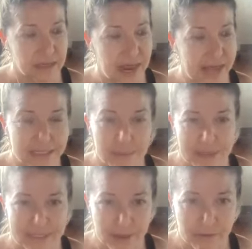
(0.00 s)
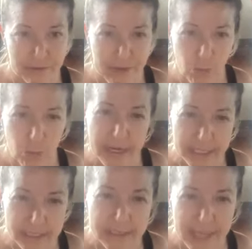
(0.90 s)
ask myself, like, what
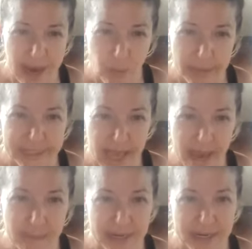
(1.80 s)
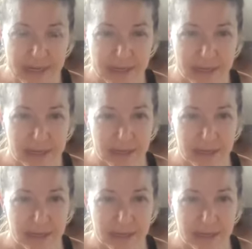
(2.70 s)
is that? What's happening?